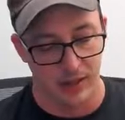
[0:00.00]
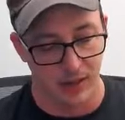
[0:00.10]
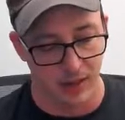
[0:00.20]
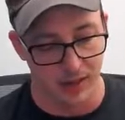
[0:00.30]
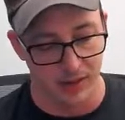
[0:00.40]

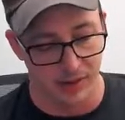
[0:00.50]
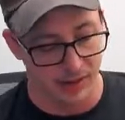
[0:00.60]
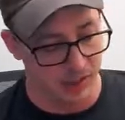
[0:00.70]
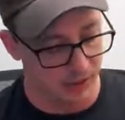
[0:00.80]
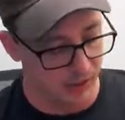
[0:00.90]
there's a
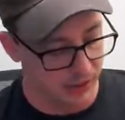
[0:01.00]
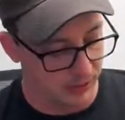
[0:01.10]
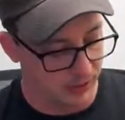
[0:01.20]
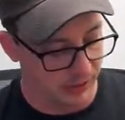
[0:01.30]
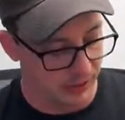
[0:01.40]

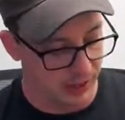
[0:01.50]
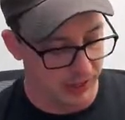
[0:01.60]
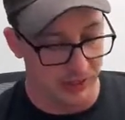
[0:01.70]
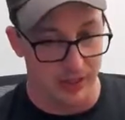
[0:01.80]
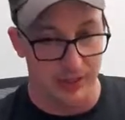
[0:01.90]
situation where you could
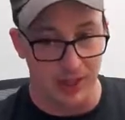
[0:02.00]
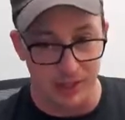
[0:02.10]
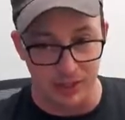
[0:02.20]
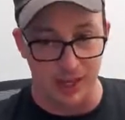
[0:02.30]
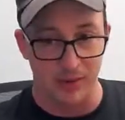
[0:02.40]
touch and then
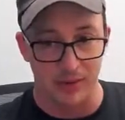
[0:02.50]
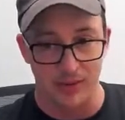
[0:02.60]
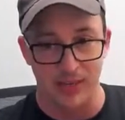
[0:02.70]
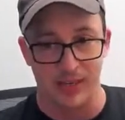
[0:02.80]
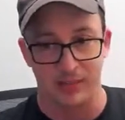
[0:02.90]
touch again with the
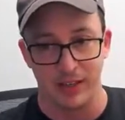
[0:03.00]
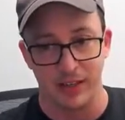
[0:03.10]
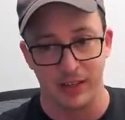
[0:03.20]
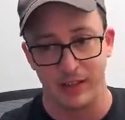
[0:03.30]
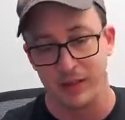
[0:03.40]
second
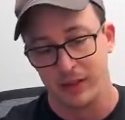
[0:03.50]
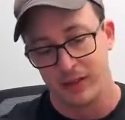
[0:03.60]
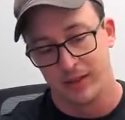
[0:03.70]
finger